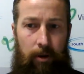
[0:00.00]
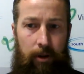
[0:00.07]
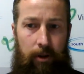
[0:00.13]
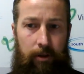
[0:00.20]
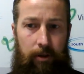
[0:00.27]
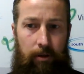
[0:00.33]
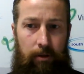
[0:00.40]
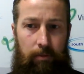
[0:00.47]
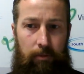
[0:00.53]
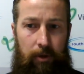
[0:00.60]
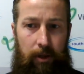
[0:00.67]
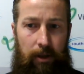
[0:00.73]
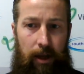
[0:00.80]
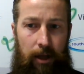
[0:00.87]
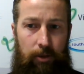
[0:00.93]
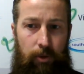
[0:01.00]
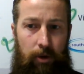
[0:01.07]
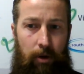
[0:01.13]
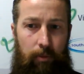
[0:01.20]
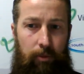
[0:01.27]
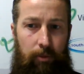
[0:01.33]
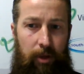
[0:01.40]
The last
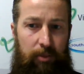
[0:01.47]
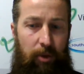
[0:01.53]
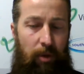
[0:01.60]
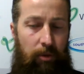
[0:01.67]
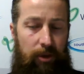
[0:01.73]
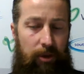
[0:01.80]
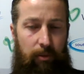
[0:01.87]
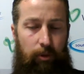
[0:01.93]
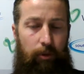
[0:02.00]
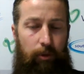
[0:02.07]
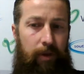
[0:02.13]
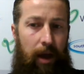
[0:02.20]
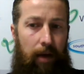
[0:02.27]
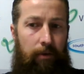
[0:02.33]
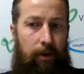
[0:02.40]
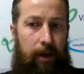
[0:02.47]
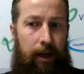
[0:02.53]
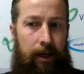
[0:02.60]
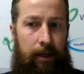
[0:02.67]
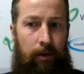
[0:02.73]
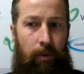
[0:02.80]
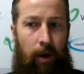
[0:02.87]
one is probably something we've covered
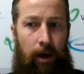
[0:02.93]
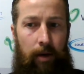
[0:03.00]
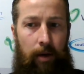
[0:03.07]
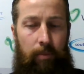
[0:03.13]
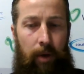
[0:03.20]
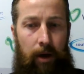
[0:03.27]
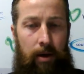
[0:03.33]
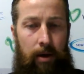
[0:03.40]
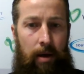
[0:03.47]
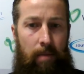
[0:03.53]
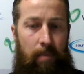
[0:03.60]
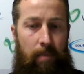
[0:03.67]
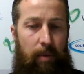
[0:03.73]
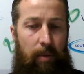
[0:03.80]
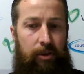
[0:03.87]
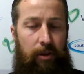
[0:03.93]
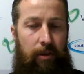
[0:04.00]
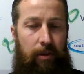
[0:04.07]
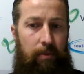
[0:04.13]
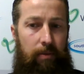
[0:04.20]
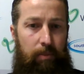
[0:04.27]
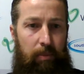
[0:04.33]
anyway, but maybe as
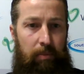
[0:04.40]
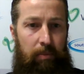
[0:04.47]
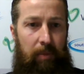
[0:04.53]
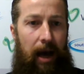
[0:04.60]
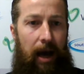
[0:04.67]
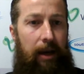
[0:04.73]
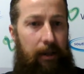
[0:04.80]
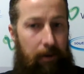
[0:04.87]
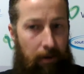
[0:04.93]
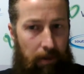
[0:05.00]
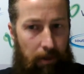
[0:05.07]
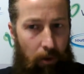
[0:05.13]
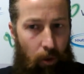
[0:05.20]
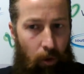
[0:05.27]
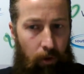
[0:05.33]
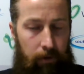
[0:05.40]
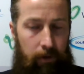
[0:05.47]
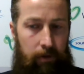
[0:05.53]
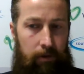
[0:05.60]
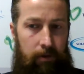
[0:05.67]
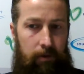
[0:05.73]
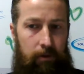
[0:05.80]
a parting
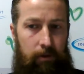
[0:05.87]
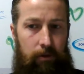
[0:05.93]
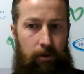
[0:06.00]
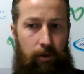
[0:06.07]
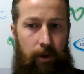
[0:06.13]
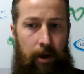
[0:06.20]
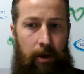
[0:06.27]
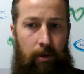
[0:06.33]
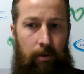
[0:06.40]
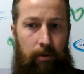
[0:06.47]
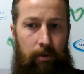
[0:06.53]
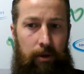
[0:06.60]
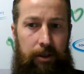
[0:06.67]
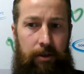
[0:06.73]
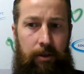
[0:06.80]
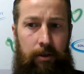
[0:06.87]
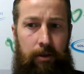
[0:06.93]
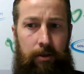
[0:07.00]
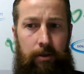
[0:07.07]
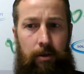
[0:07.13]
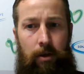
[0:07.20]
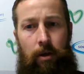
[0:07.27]
thought to our
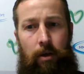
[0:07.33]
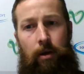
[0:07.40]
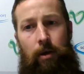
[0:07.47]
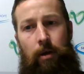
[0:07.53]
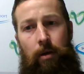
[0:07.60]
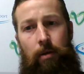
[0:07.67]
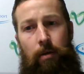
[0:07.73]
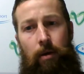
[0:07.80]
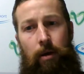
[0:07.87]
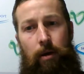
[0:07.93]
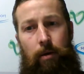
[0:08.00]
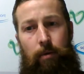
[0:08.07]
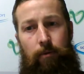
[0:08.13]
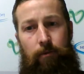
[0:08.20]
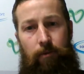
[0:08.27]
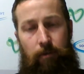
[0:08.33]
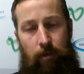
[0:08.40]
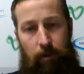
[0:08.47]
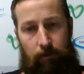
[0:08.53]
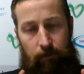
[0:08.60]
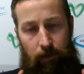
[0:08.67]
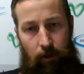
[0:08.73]
listeners,
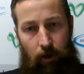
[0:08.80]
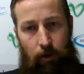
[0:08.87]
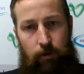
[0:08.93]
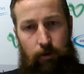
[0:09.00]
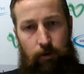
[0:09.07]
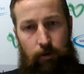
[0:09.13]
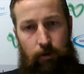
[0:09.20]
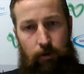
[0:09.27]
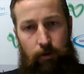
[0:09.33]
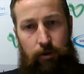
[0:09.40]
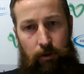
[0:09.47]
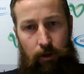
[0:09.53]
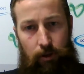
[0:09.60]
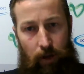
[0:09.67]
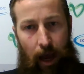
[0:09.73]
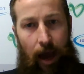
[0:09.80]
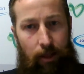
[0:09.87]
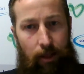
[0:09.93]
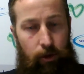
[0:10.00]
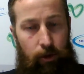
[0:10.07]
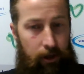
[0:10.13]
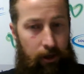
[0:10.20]
for those that
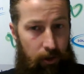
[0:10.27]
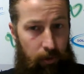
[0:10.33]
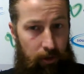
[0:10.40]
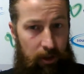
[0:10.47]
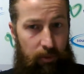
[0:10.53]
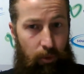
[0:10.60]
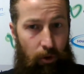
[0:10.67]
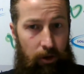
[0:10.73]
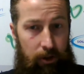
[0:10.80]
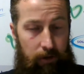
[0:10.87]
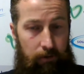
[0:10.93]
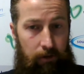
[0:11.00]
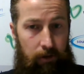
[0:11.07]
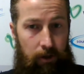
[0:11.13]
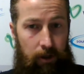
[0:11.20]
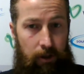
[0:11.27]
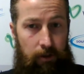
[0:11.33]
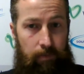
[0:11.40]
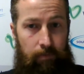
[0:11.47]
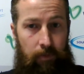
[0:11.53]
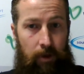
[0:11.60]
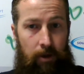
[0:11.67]
are looking at doing sport
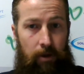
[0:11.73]
differently,